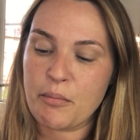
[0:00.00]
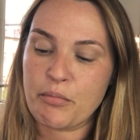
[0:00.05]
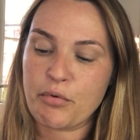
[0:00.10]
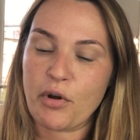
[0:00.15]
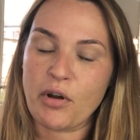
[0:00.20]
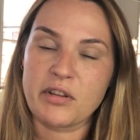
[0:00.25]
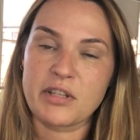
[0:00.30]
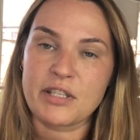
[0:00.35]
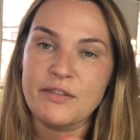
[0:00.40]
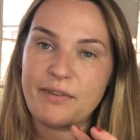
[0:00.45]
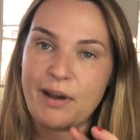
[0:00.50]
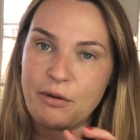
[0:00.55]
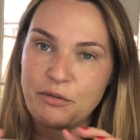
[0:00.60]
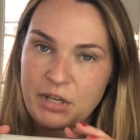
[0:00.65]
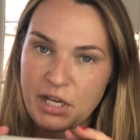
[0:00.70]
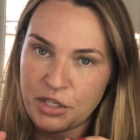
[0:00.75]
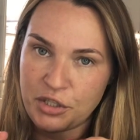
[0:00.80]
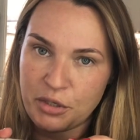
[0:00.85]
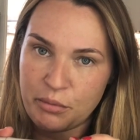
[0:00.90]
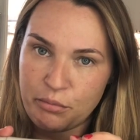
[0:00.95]
Bronze
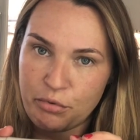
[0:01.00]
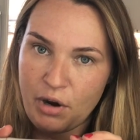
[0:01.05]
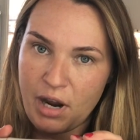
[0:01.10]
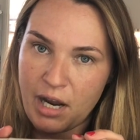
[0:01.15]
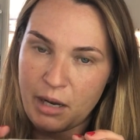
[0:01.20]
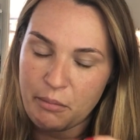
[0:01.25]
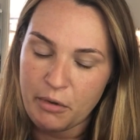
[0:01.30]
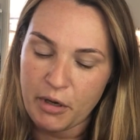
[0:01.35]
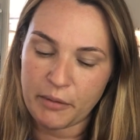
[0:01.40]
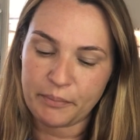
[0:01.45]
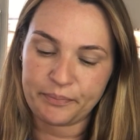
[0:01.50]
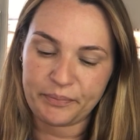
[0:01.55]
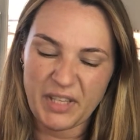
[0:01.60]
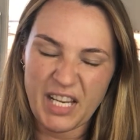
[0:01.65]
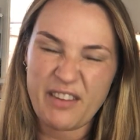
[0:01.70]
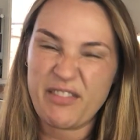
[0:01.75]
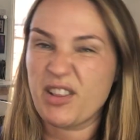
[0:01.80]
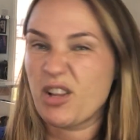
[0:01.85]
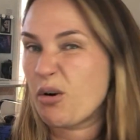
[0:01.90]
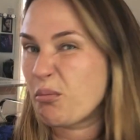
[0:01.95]
Foundation Primer.
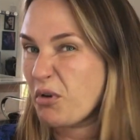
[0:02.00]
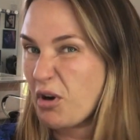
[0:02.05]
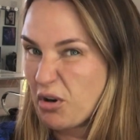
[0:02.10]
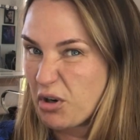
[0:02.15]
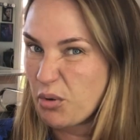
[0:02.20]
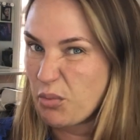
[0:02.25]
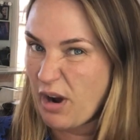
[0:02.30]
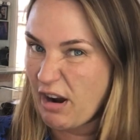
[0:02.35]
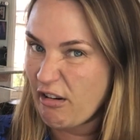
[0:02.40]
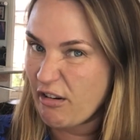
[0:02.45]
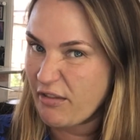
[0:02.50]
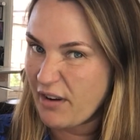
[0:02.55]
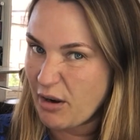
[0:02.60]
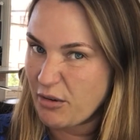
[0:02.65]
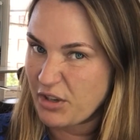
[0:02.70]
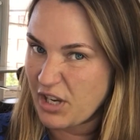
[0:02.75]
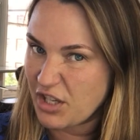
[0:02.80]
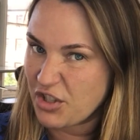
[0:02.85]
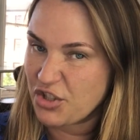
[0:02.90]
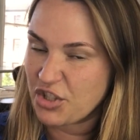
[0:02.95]
Even though I'm not going to wear a
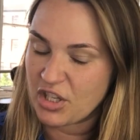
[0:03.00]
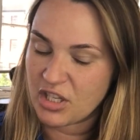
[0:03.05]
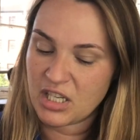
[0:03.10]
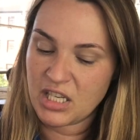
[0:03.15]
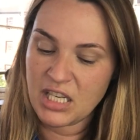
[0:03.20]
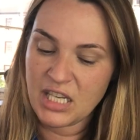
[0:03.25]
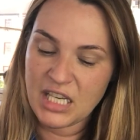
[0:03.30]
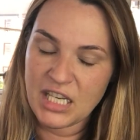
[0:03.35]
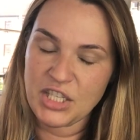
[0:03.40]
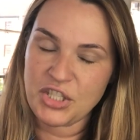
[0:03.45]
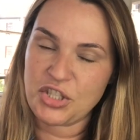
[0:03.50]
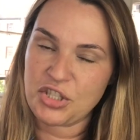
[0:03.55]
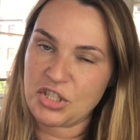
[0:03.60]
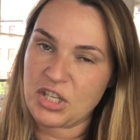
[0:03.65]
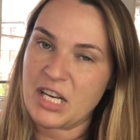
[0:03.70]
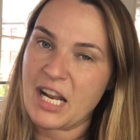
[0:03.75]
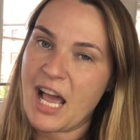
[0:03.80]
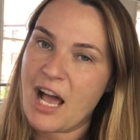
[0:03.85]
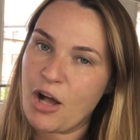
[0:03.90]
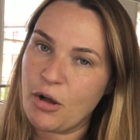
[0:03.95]
foundation, it's just
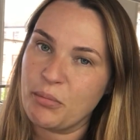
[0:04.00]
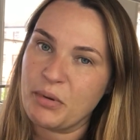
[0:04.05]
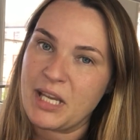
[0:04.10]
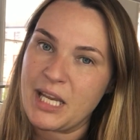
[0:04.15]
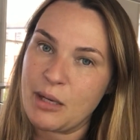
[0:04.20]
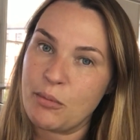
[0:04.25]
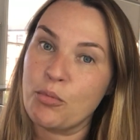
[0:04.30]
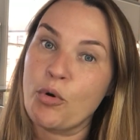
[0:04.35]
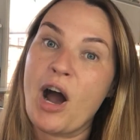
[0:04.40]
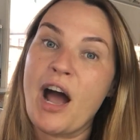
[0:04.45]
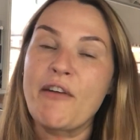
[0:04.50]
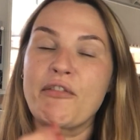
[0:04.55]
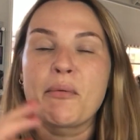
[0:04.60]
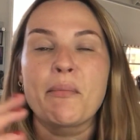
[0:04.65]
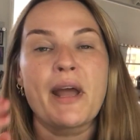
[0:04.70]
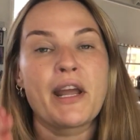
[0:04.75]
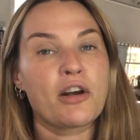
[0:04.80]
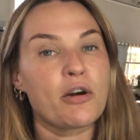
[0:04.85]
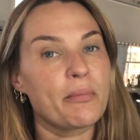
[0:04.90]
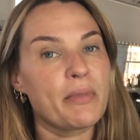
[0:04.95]
going to help keep whatever
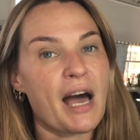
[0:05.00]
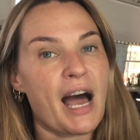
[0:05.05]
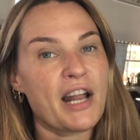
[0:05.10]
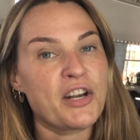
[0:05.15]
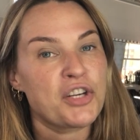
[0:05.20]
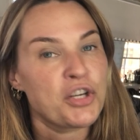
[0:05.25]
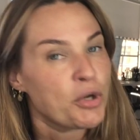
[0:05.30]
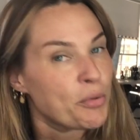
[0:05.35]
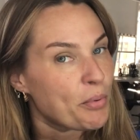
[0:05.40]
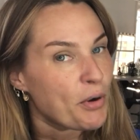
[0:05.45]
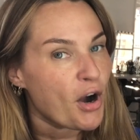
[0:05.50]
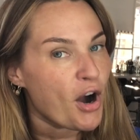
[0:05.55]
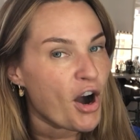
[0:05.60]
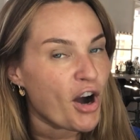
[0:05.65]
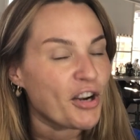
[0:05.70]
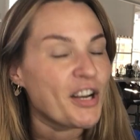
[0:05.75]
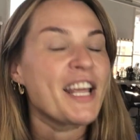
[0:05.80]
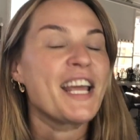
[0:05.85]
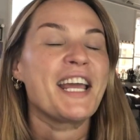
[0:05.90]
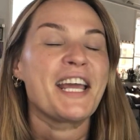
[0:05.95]
makeup that I do put
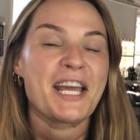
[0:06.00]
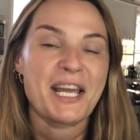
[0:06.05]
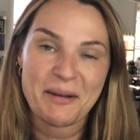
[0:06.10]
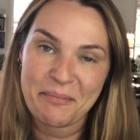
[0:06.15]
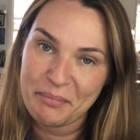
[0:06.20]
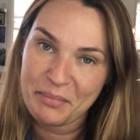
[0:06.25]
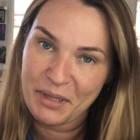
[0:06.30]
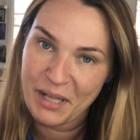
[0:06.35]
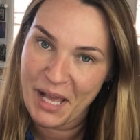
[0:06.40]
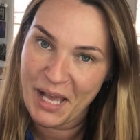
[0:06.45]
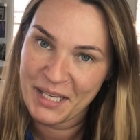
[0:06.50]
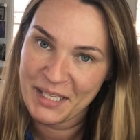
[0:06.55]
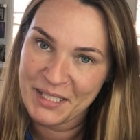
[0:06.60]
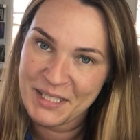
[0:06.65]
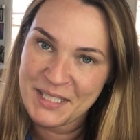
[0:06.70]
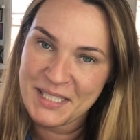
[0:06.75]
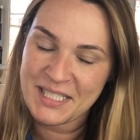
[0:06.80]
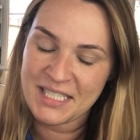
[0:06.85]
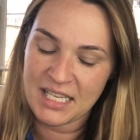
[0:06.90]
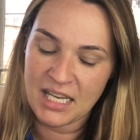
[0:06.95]
on in
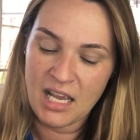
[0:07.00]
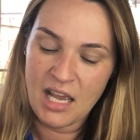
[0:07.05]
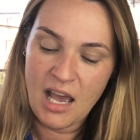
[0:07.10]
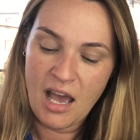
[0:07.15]
place.